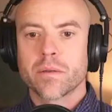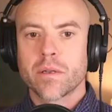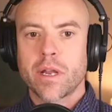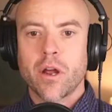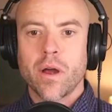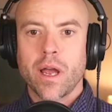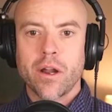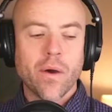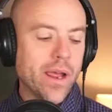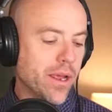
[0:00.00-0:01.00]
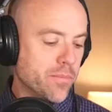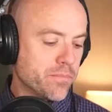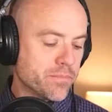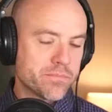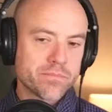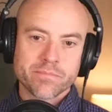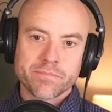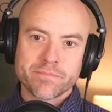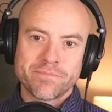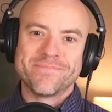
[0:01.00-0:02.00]
And I know I, know I am.
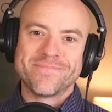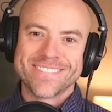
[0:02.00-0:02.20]
I